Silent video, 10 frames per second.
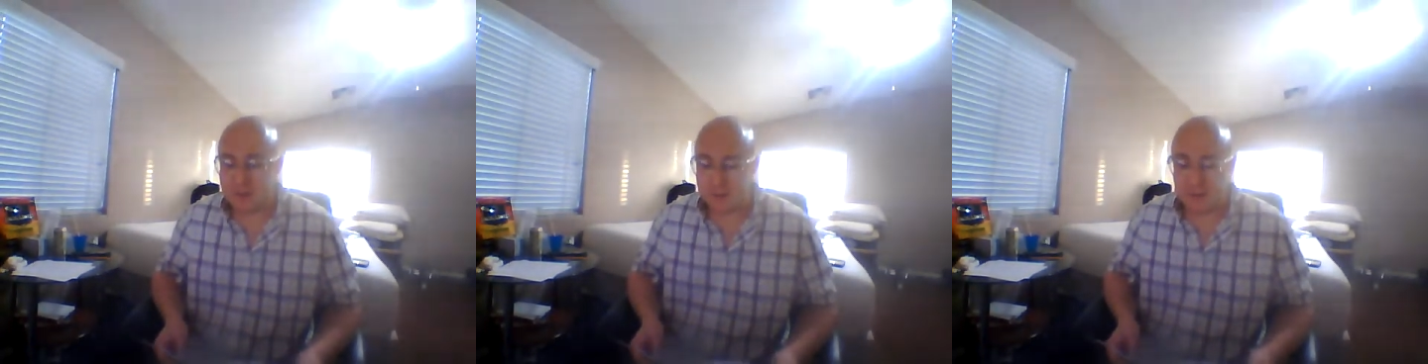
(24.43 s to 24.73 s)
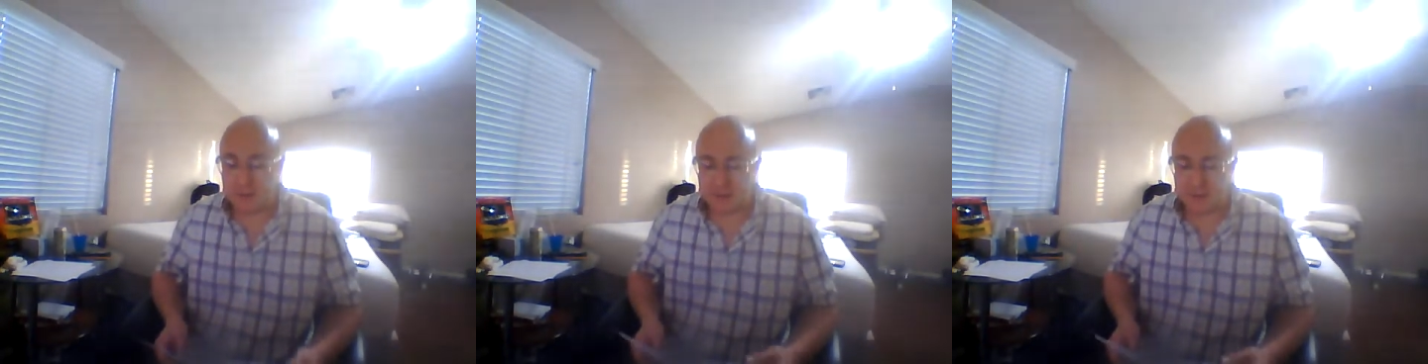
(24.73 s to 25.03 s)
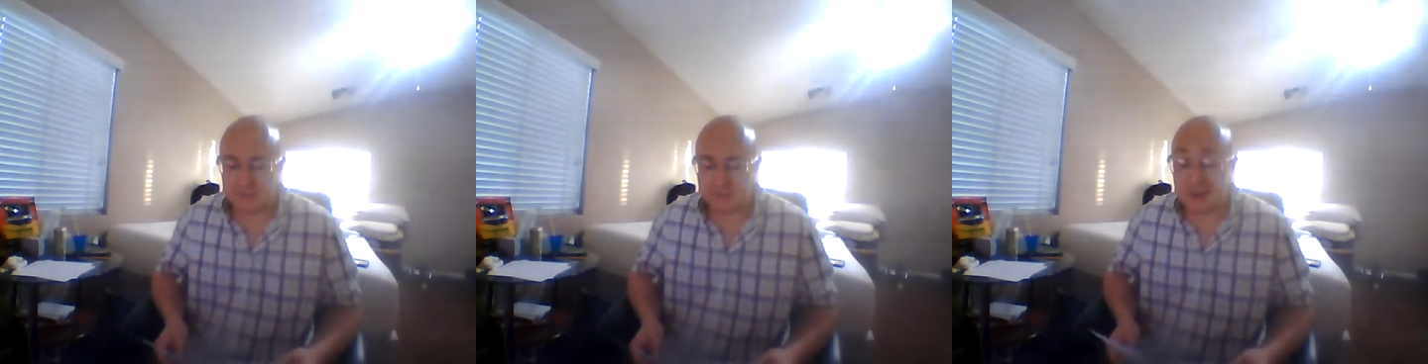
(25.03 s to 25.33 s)
I
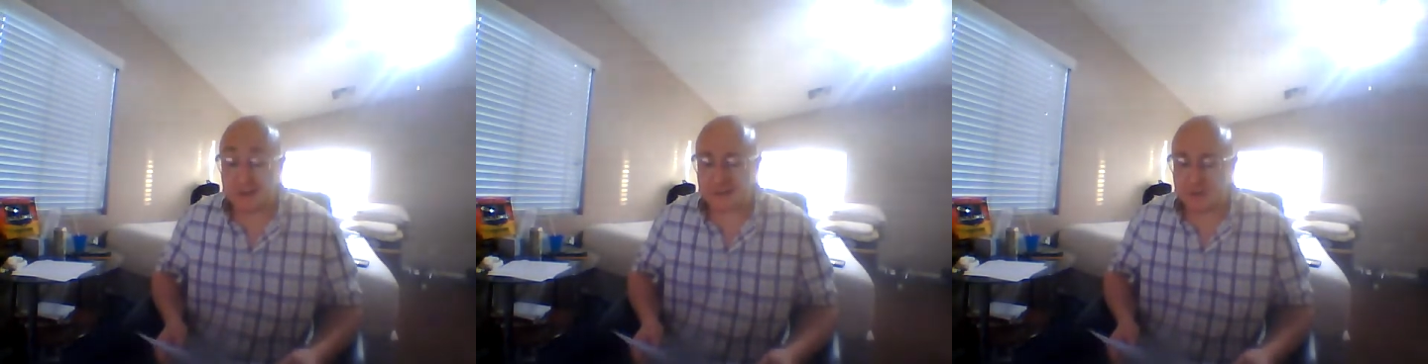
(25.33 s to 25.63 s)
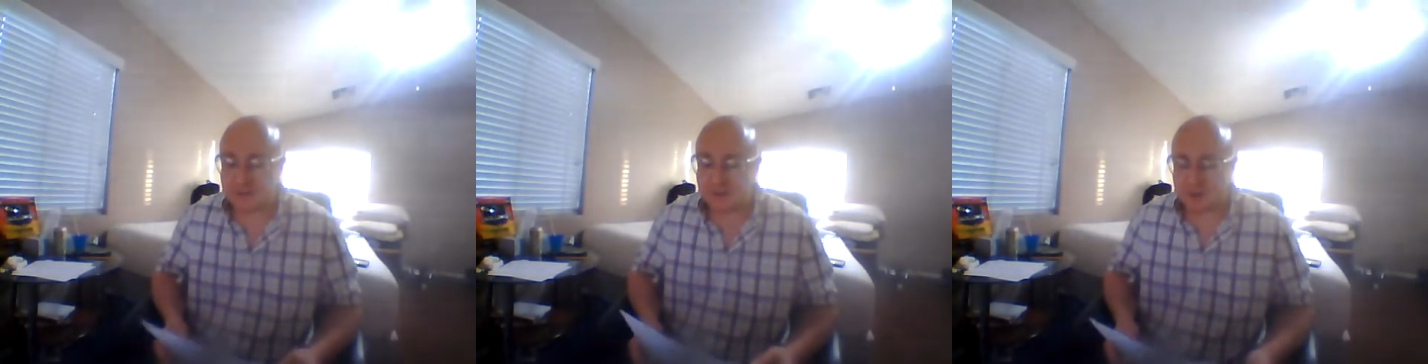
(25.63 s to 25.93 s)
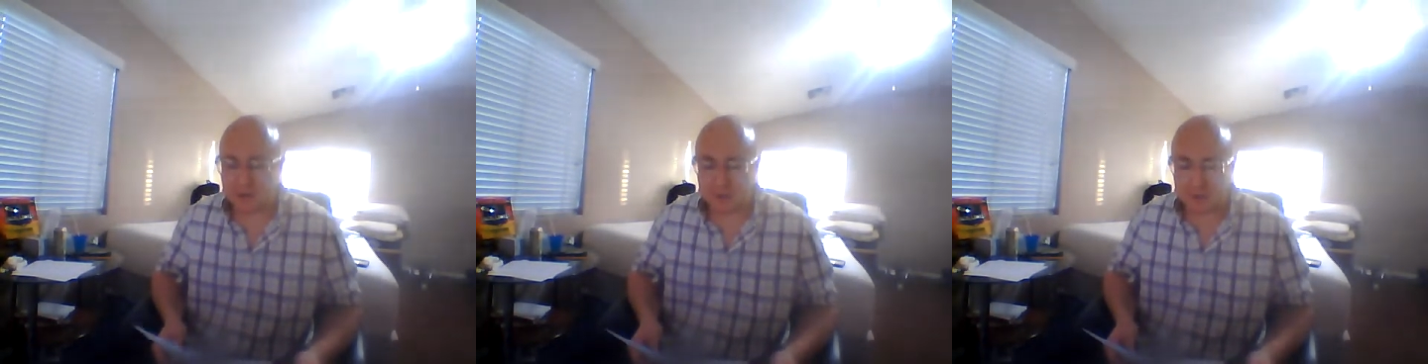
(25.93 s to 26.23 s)
was medically
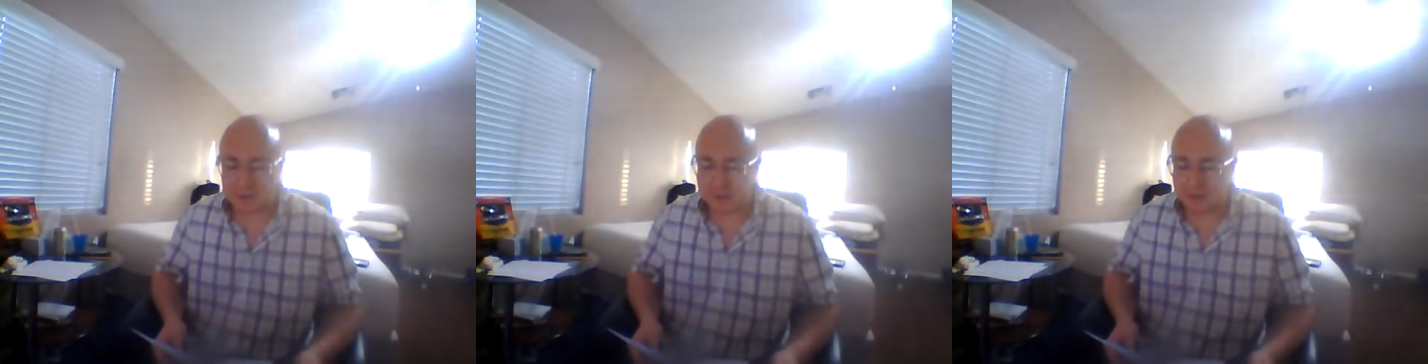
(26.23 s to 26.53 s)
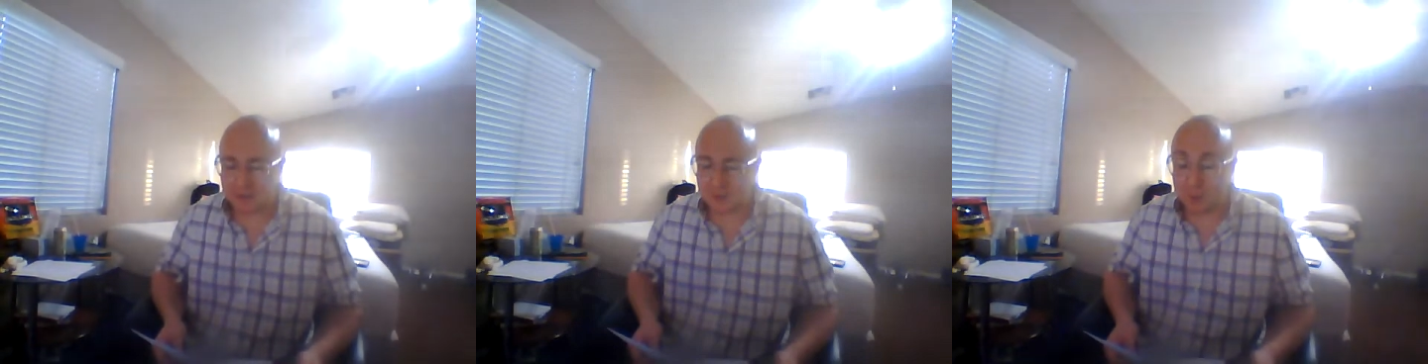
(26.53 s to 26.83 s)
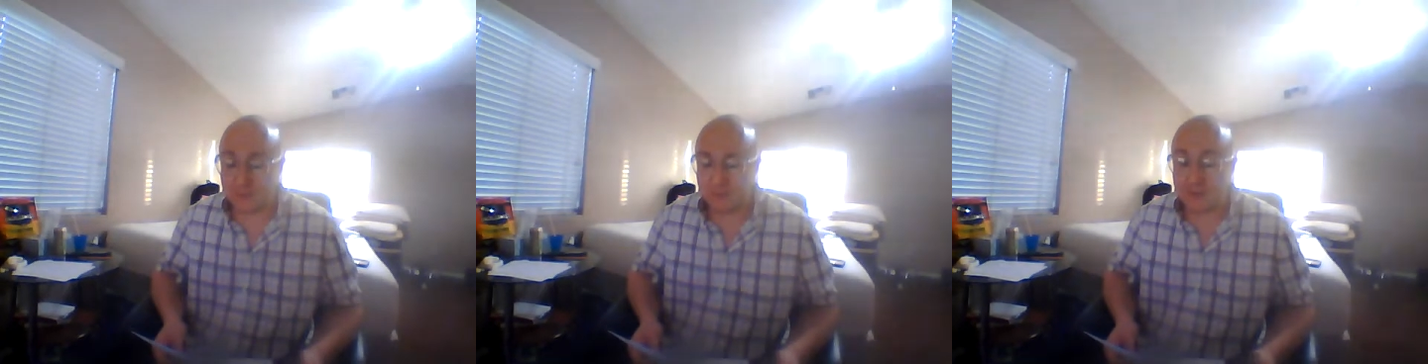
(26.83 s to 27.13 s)
discharged in
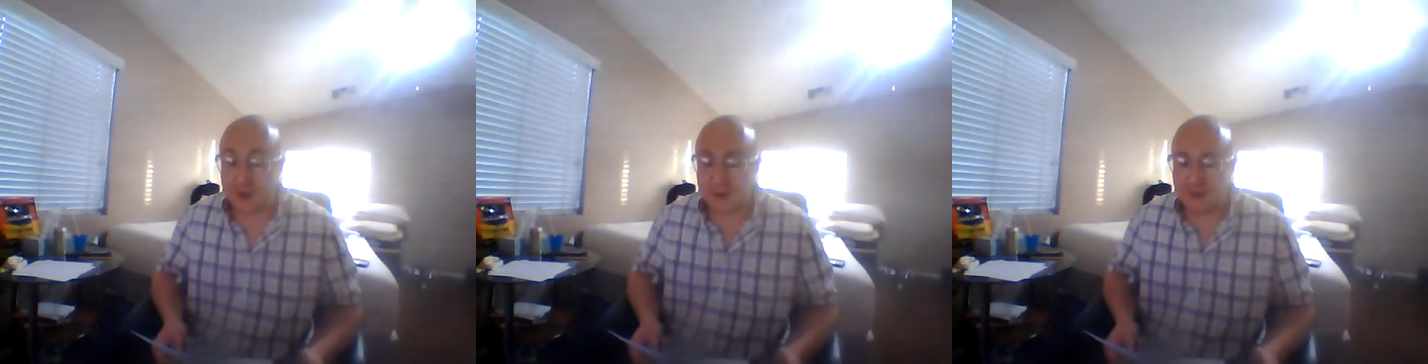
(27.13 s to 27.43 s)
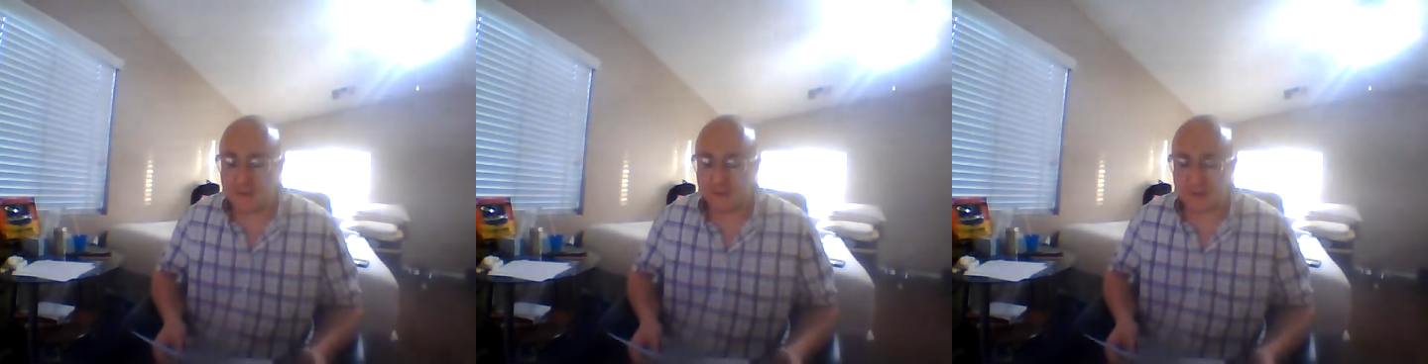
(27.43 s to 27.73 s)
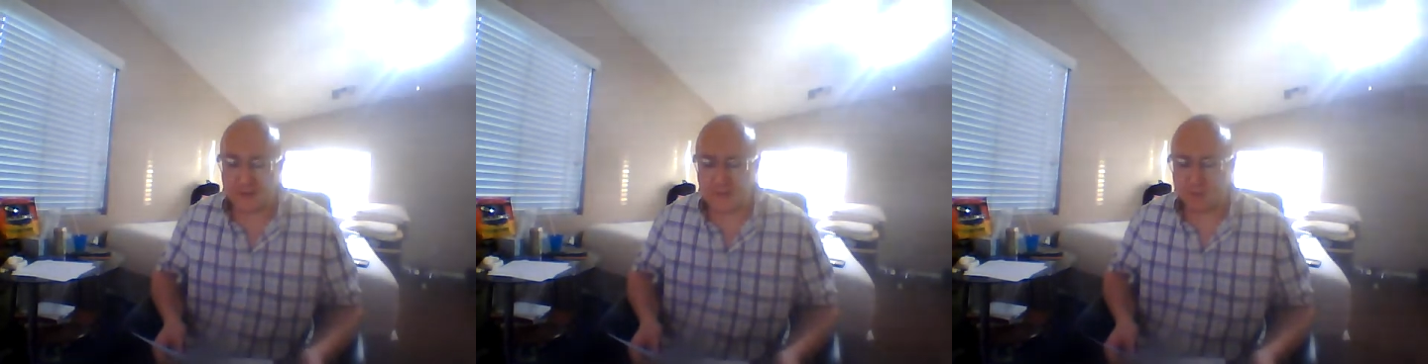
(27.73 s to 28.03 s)
'05 from
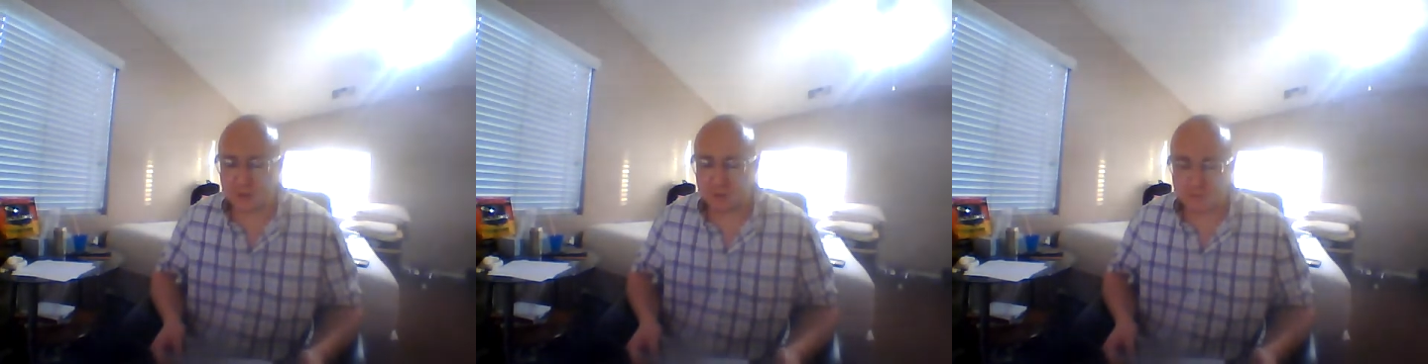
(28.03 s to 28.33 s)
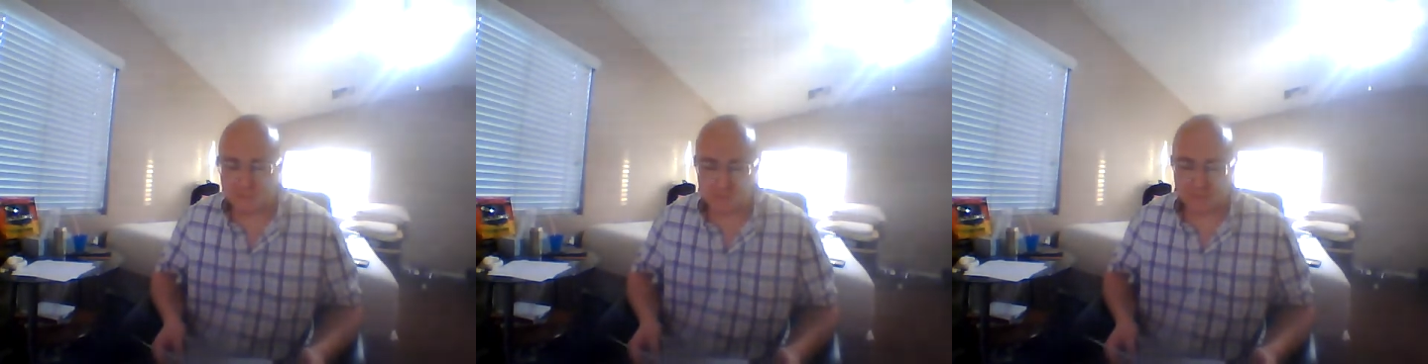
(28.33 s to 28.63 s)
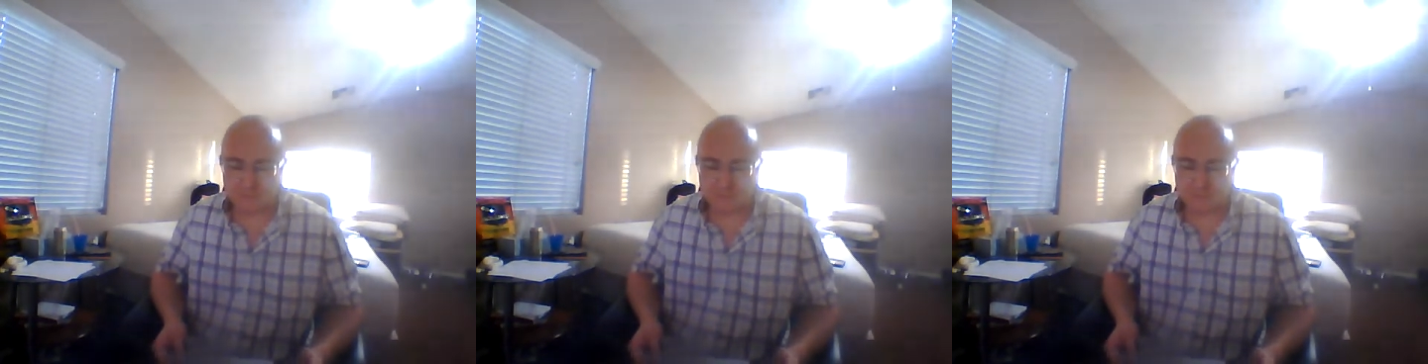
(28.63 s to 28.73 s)
knee problems.